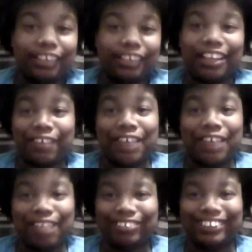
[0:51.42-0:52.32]
now if you
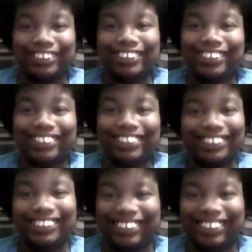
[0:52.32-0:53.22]
haven't seen the
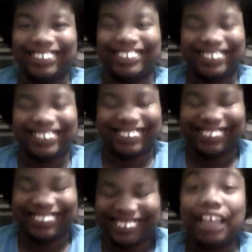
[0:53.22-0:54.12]
deleted scene.
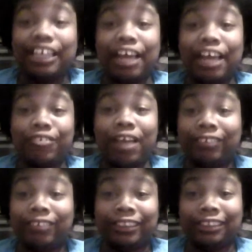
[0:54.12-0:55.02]
Now, if you
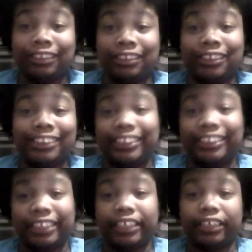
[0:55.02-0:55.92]
haven't seen the deleted
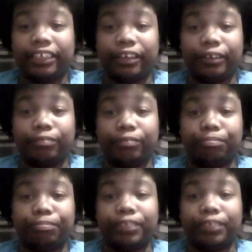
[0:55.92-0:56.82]
scene,
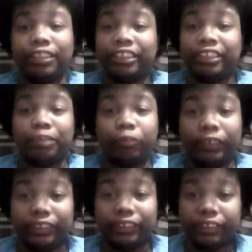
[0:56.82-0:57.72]
um, Entertainment
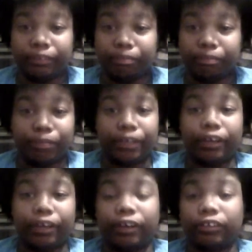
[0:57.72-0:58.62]
Weekly made
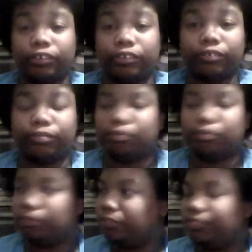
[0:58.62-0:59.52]
an article.
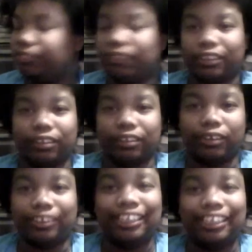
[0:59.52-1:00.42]
Fucking
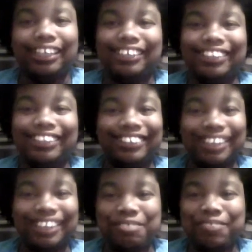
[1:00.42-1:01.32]
dog.
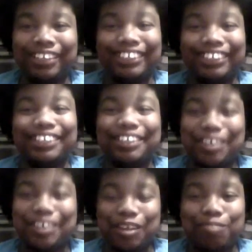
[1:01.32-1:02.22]
Entertainment Weekly
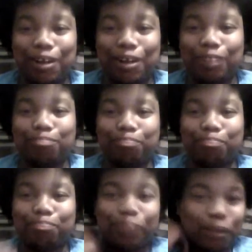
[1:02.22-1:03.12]
um
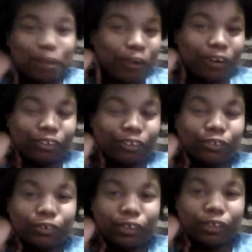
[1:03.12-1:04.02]
put up an article